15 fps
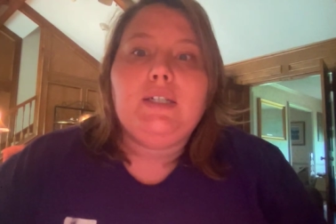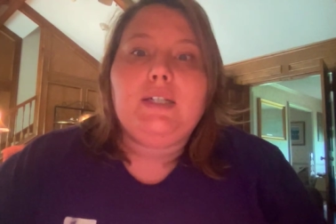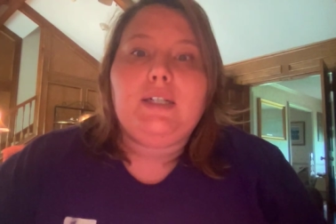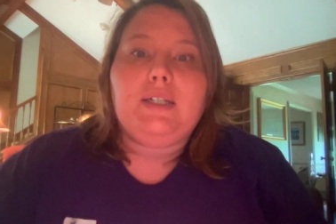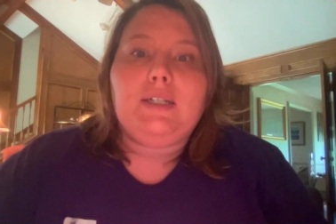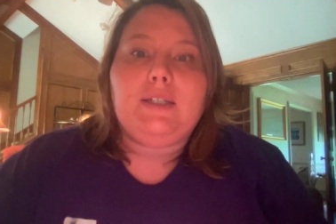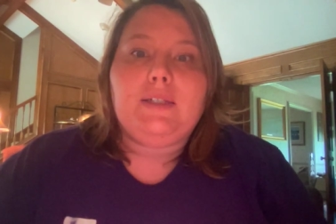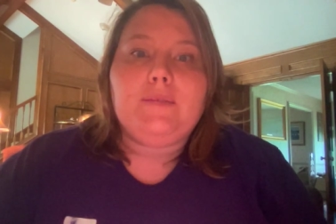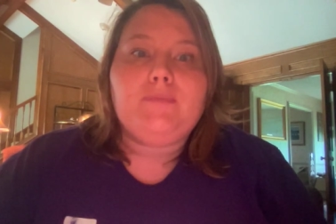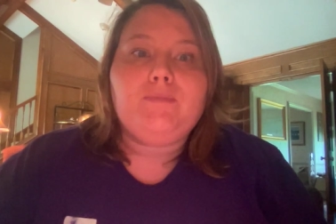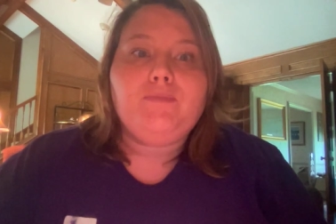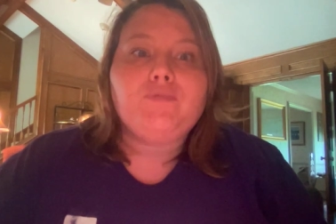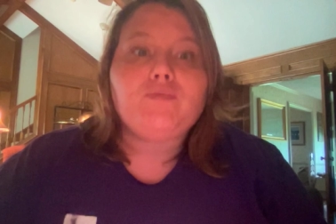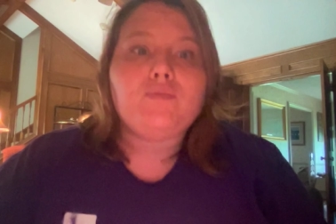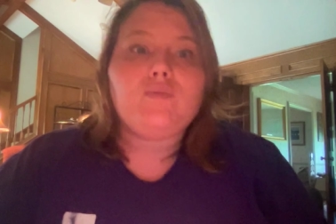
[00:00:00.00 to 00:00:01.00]
Um,
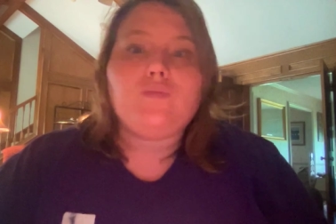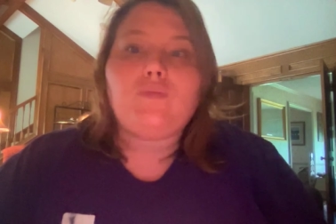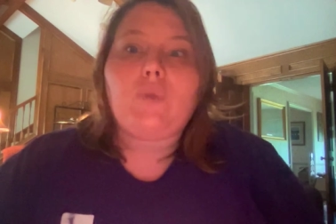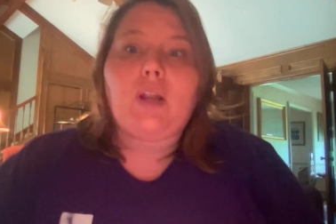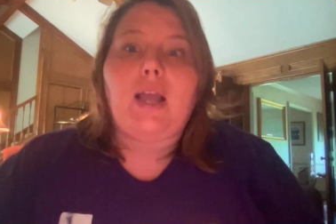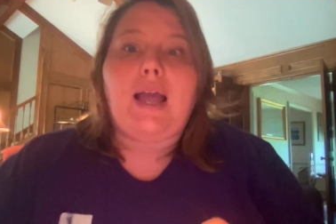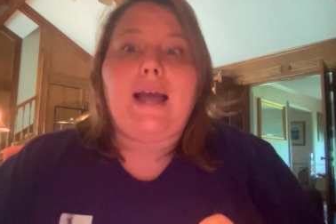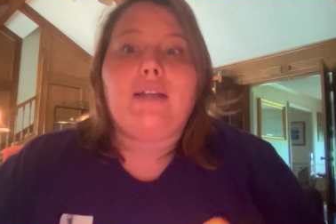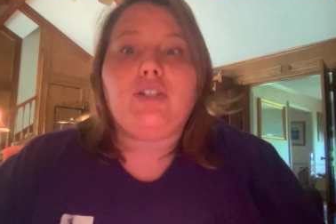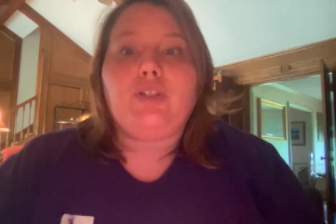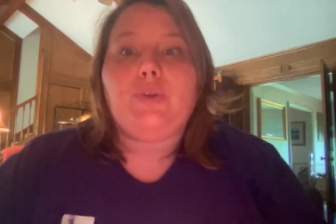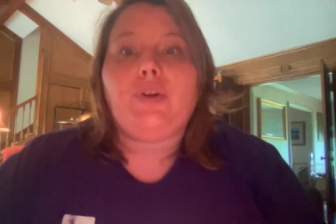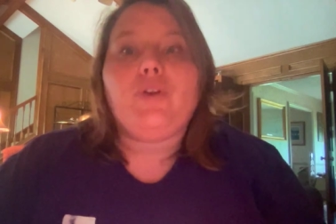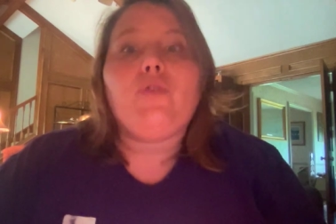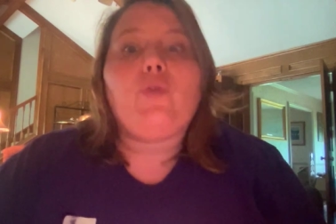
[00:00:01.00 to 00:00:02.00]
as you
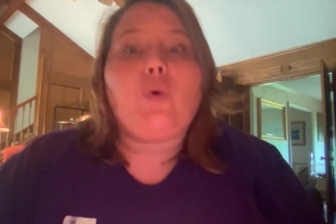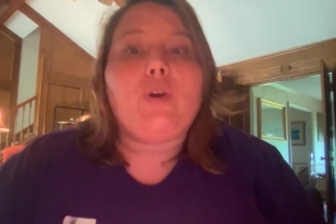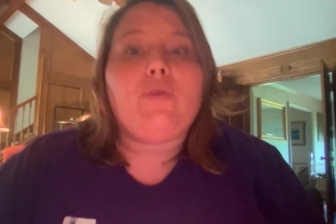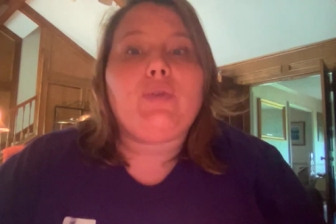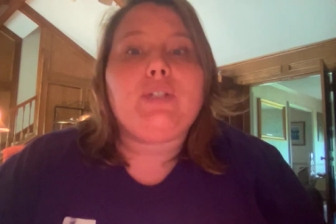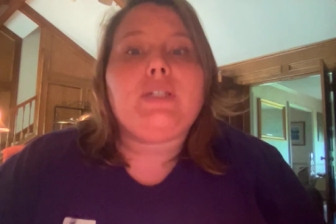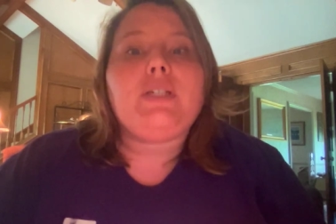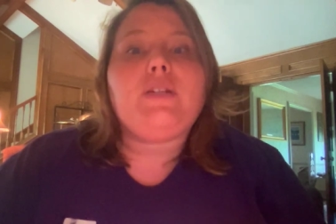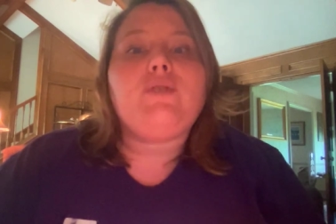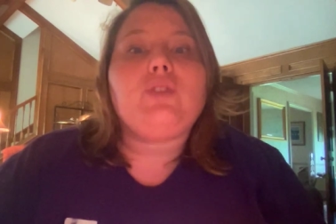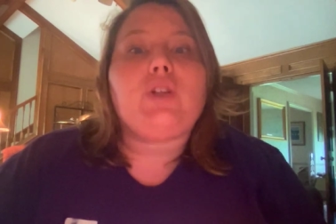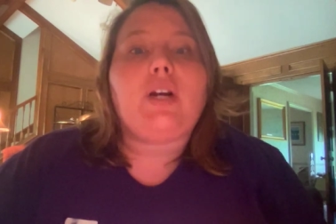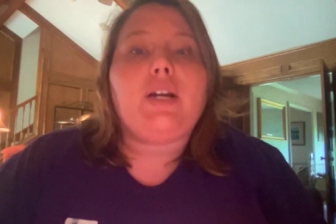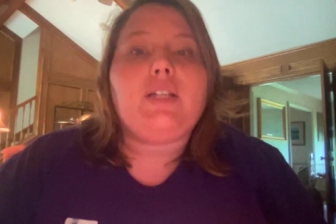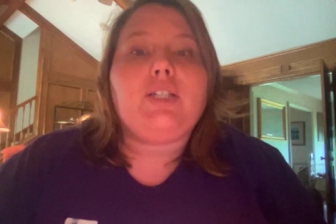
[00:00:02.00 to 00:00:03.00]
therefore have received
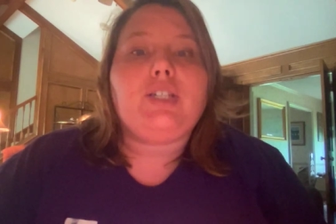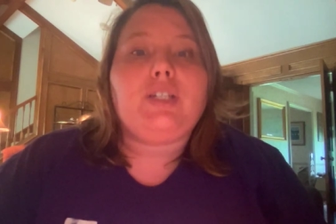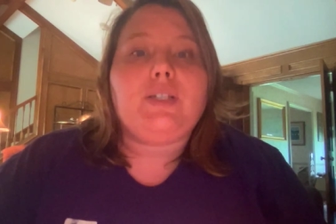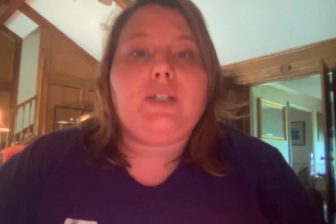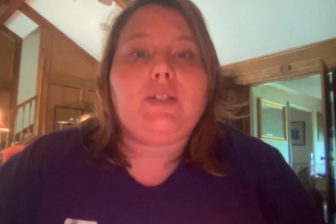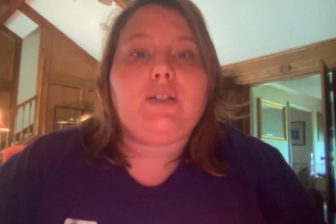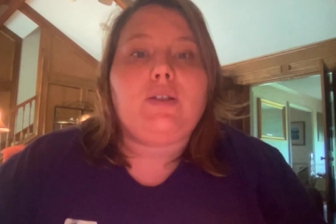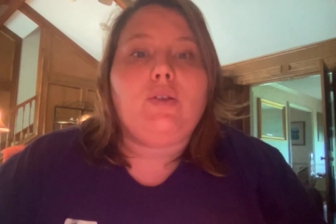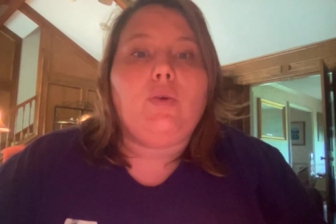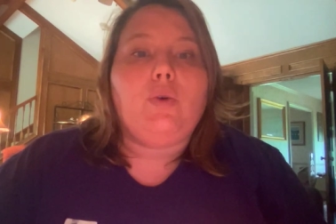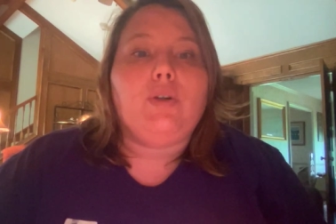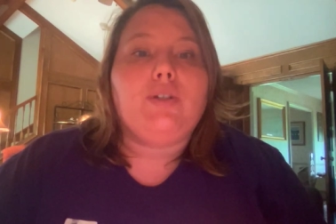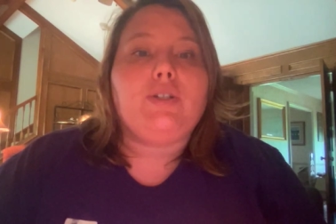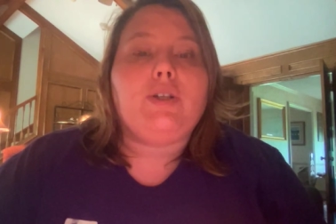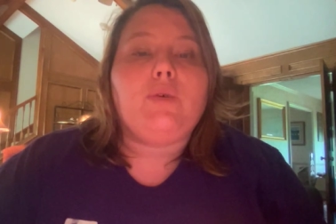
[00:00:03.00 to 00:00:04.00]
Christ Jesus the
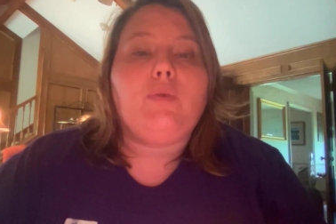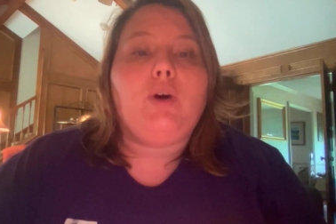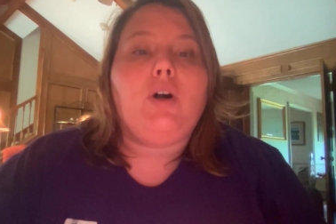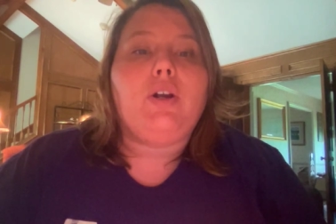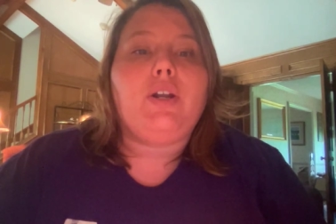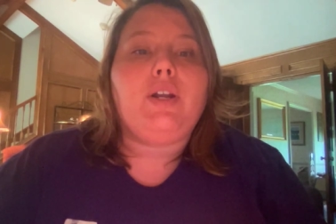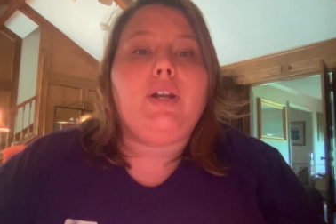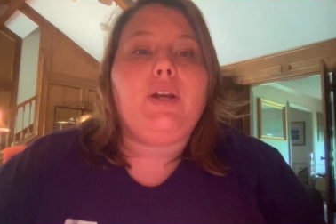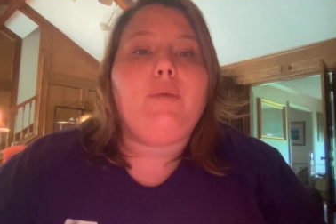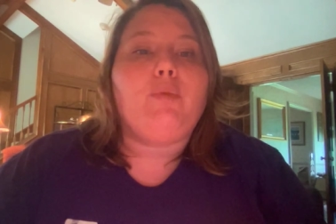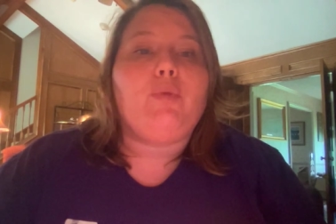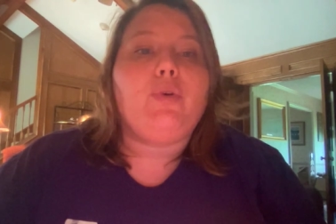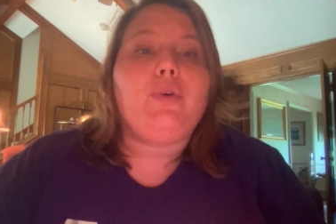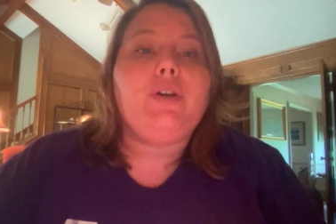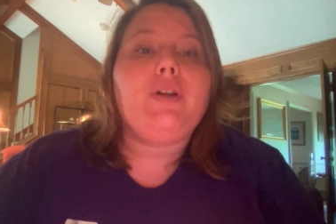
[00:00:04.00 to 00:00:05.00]
Lord, so walk in him,
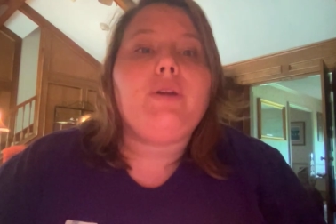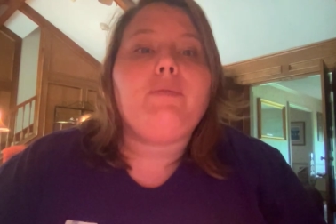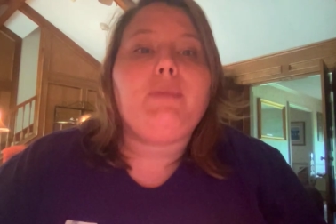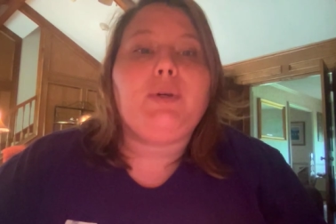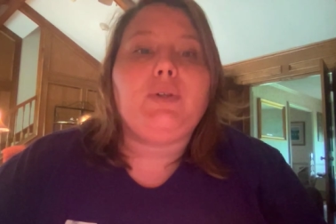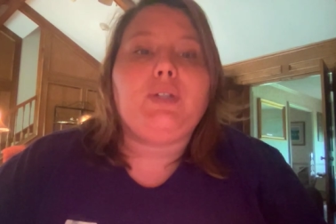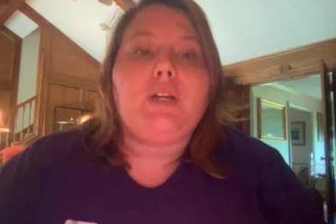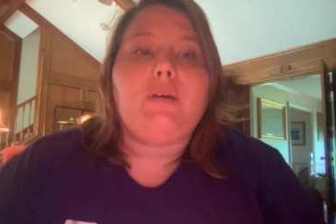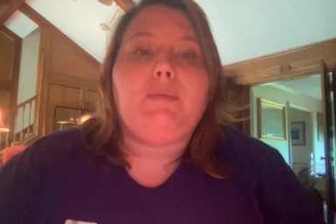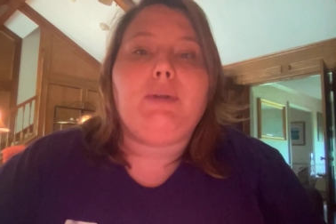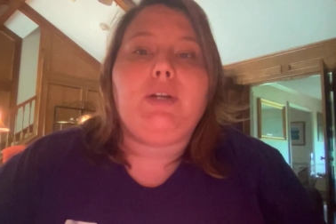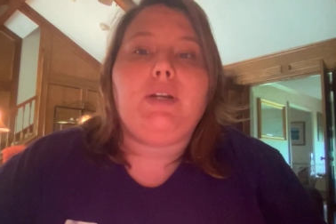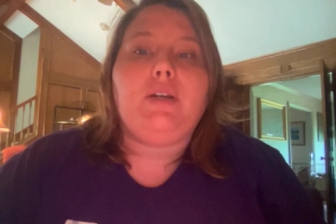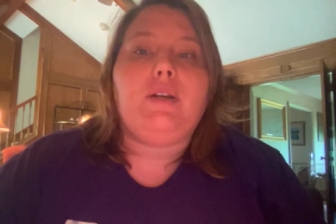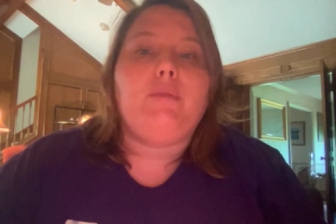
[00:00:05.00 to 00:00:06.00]
rooted and built up in
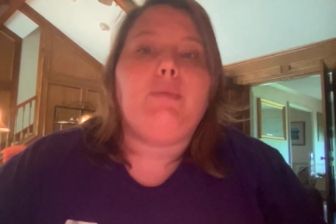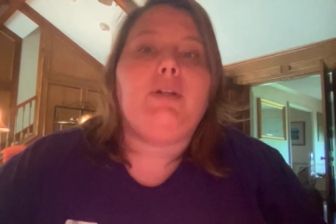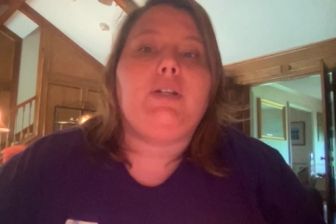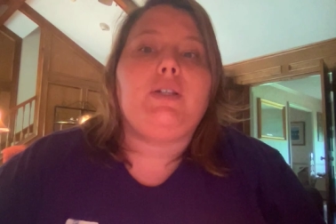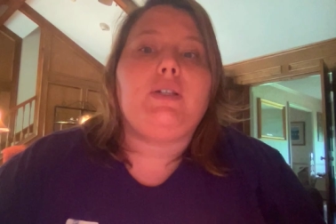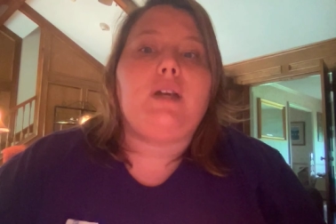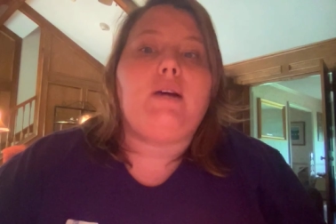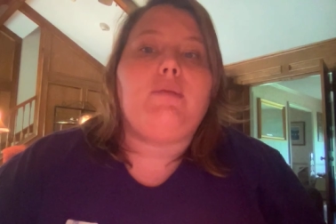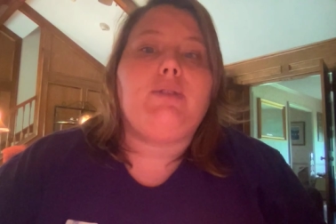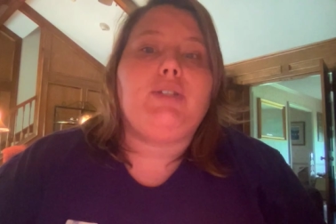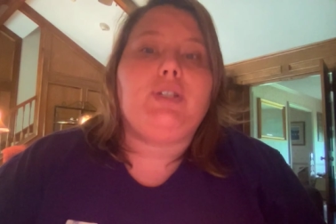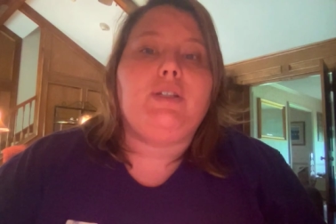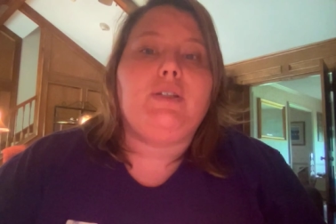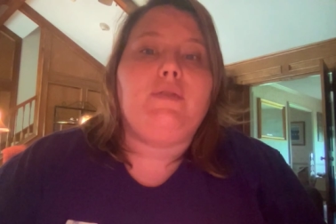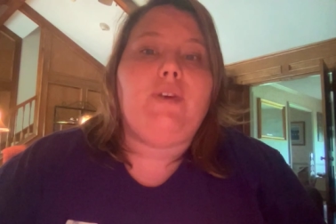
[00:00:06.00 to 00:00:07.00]
him, and
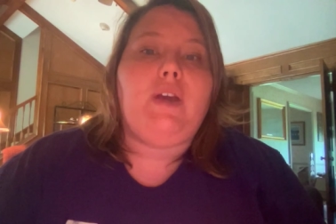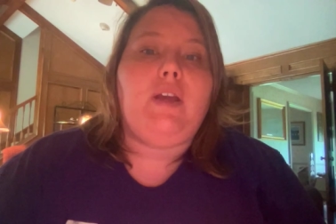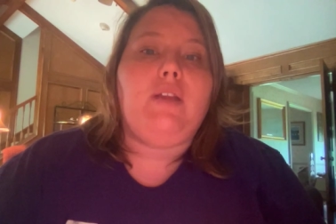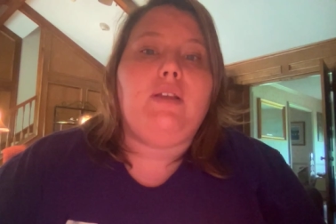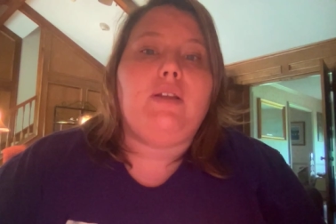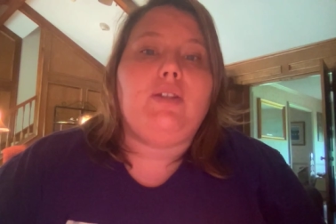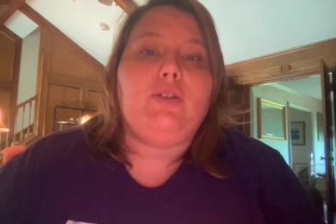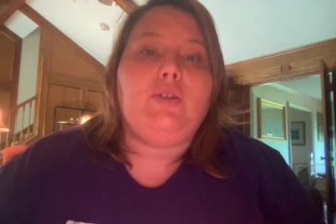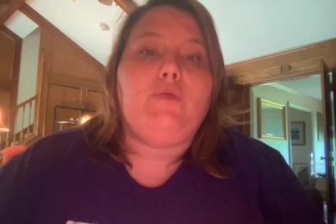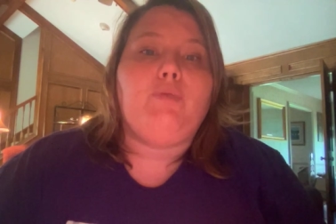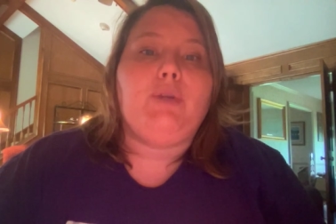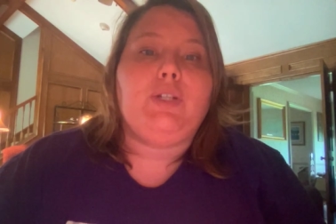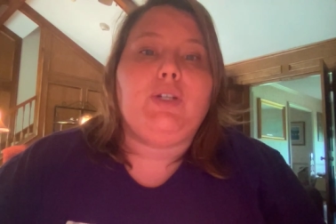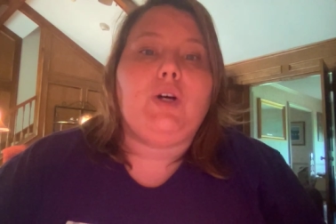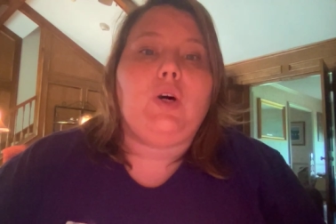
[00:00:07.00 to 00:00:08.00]
established in the faith as you have
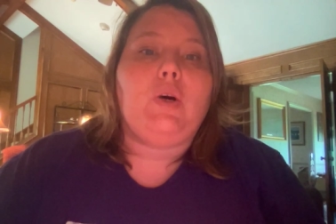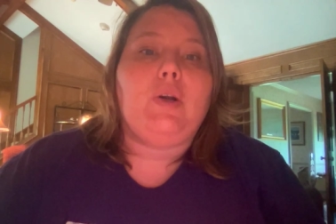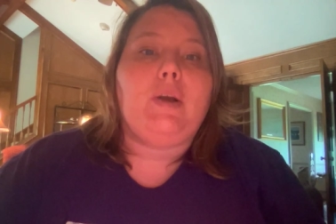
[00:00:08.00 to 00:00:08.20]
been taught,